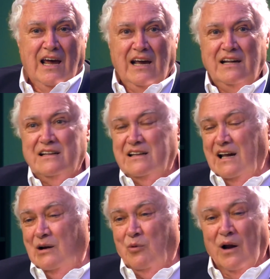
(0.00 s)
He
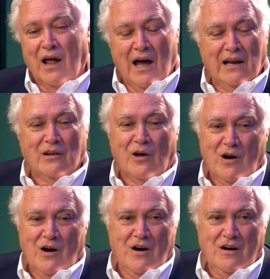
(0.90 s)
said, Well, I
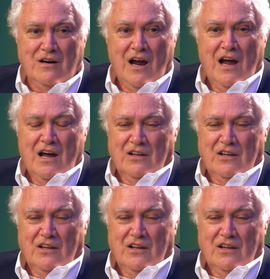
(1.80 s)
learned